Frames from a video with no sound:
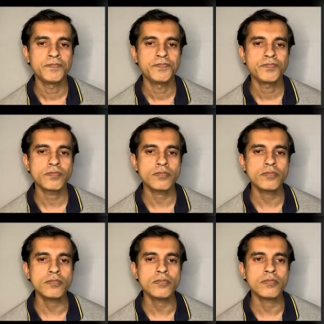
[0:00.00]

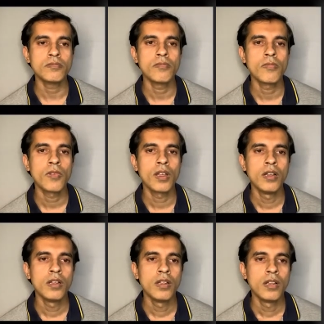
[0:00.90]

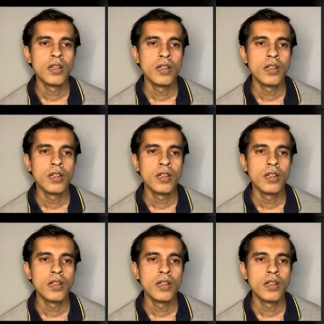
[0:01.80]
(no one is talking)